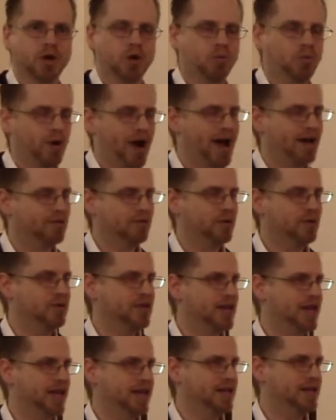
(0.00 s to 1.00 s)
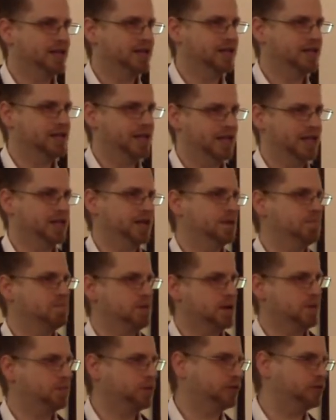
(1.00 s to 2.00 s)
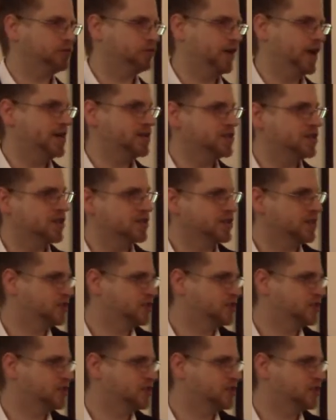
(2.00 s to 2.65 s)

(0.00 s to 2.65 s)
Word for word: Rather than getting in people's faces